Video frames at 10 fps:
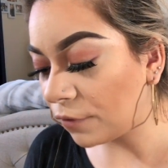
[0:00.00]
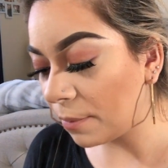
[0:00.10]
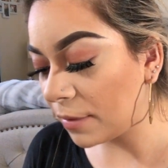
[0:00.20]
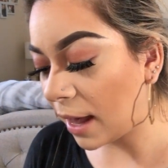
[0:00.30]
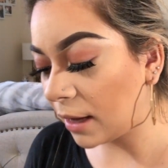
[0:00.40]

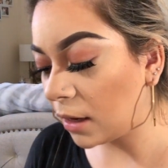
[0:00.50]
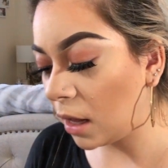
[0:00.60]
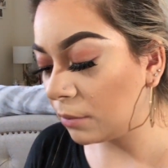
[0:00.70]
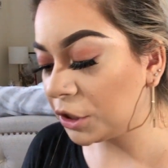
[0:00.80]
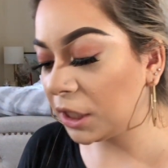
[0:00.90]
from that
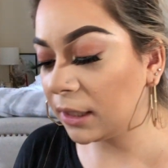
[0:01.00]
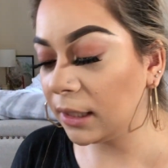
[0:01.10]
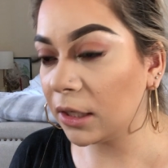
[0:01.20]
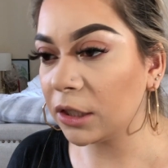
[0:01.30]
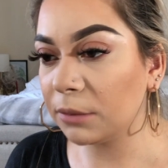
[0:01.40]
Cheek
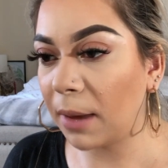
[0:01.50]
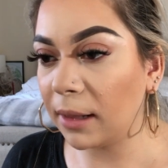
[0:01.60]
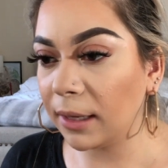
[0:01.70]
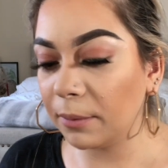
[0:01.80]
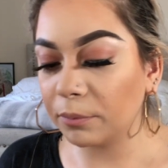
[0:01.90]
Leaders
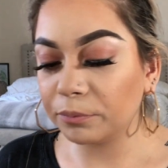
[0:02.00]
palette.